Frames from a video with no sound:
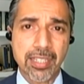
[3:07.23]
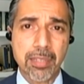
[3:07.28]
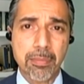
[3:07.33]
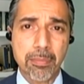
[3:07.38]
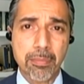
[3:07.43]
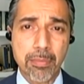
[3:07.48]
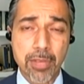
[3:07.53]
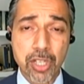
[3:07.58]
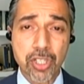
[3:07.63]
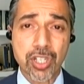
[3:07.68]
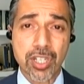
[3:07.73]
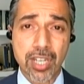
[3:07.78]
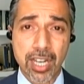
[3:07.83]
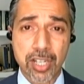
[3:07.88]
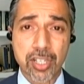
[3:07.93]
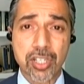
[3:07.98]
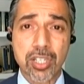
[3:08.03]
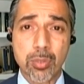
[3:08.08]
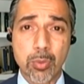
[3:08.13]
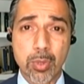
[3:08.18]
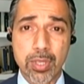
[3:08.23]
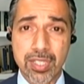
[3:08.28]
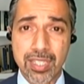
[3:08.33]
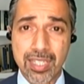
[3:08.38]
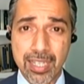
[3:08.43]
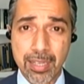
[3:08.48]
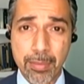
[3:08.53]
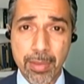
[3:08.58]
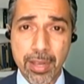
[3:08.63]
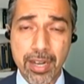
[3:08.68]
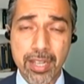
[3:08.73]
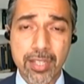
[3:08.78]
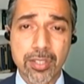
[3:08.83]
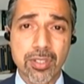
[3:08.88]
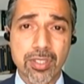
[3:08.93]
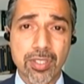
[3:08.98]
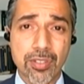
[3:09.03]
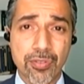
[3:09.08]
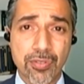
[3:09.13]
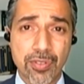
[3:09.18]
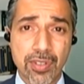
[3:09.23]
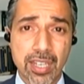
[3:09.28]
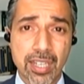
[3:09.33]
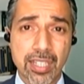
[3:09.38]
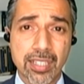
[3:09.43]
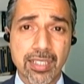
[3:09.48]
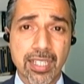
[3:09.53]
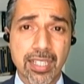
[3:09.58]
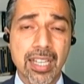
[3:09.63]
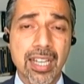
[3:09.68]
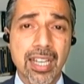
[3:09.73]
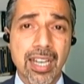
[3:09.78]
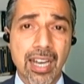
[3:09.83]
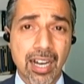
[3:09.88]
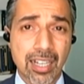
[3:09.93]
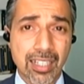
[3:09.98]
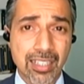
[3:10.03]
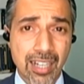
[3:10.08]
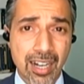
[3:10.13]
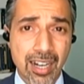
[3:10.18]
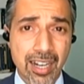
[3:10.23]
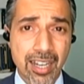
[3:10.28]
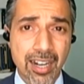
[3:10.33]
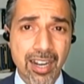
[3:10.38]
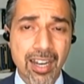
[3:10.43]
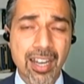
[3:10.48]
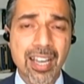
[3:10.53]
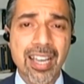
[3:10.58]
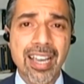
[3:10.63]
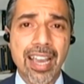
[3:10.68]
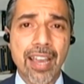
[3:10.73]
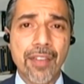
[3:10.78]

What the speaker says: the mission actually was limited to defeating the al-Qaeda,